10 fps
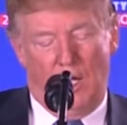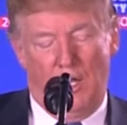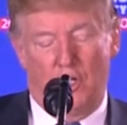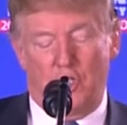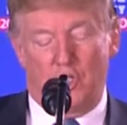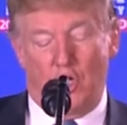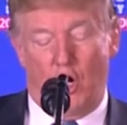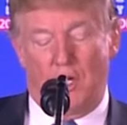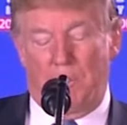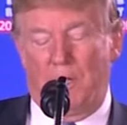and this is
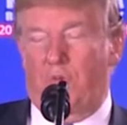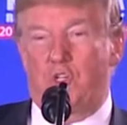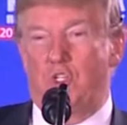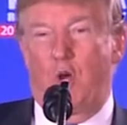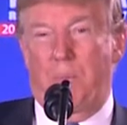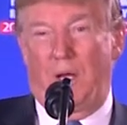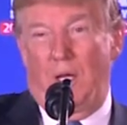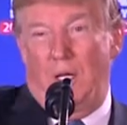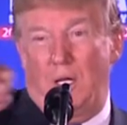hard to believe because nobody,